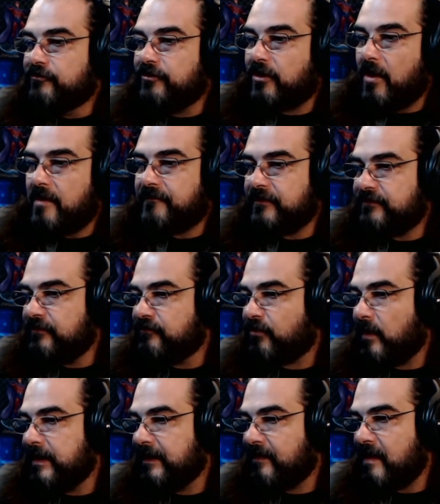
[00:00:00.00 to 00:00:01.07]
took office in
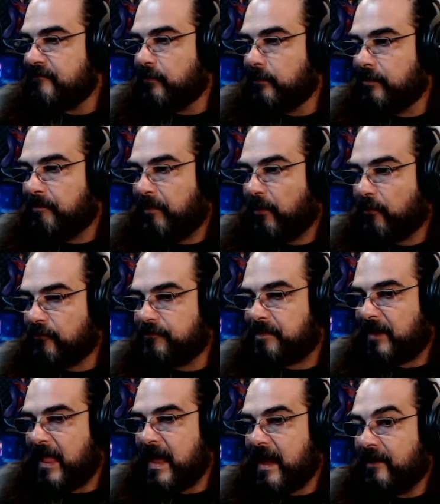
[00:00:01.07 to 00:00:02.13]
2011 with a bold
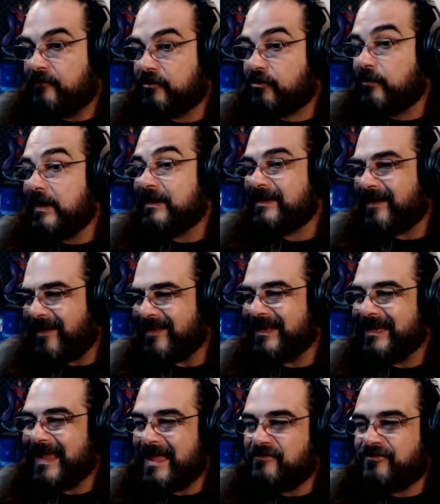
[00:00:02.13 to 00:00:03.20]
plan to create
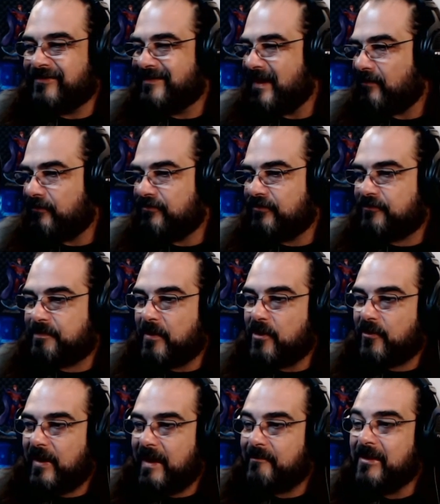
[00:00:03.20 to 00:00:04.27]
cutting-edge intelligence
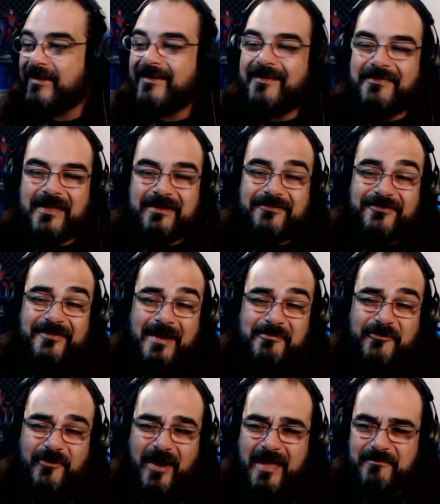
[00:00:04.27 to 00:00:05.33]
program that could
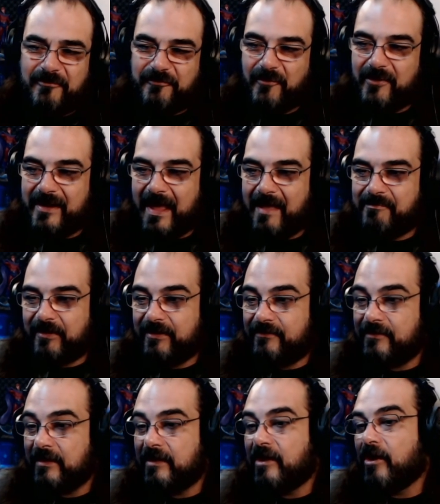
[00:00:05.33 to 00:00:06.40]
stop crime before it
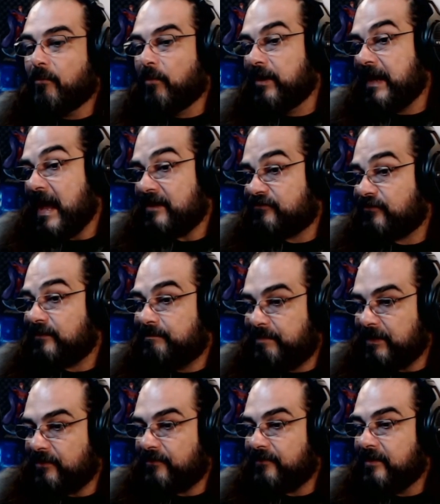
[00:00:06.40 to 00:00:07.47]
happened. What he actually
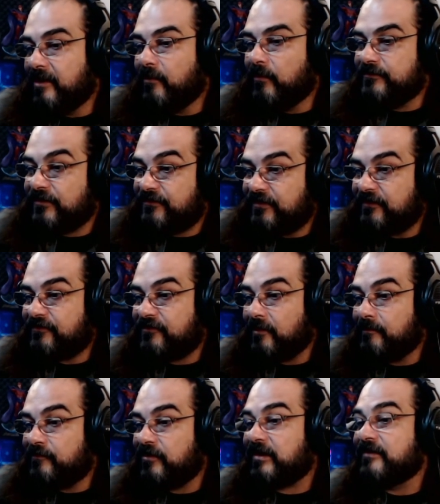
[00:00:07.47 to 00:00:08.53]
built was a
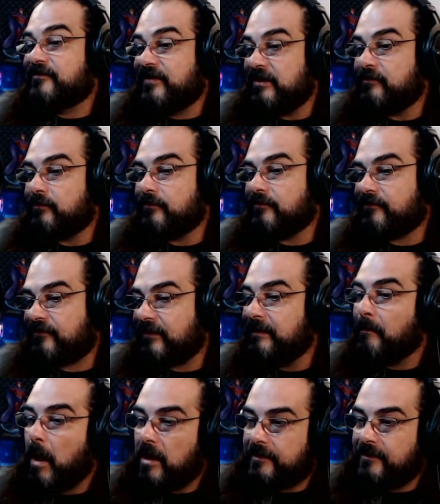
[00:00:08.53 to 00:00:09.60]
system to
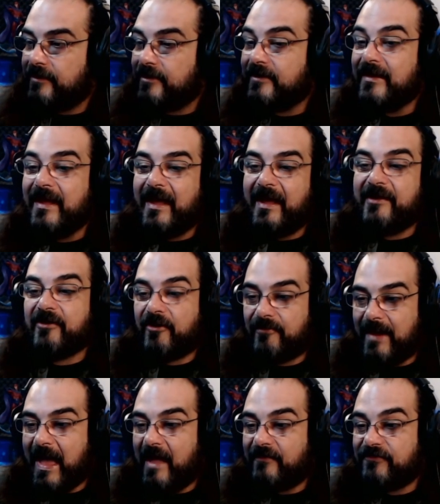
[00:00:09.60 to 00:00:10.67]
continuously monitor and
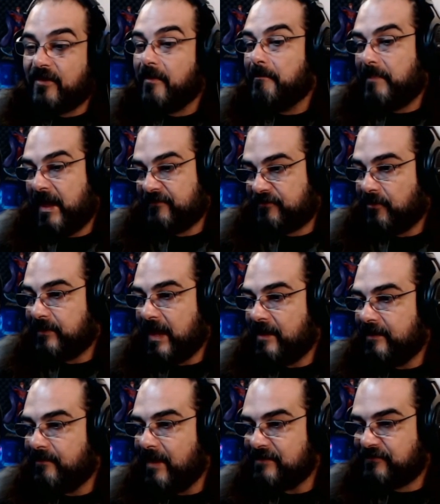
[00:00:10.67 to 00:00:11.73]
harass Pasco
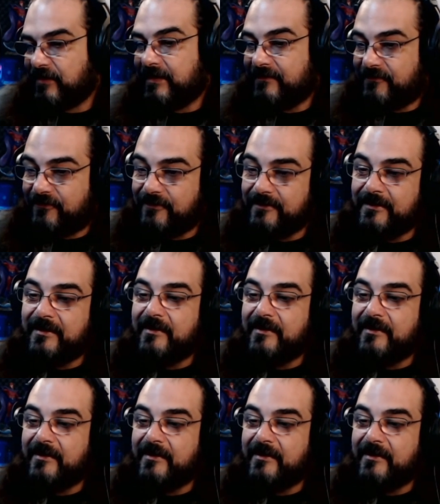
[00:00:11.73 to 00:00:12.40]
County residents.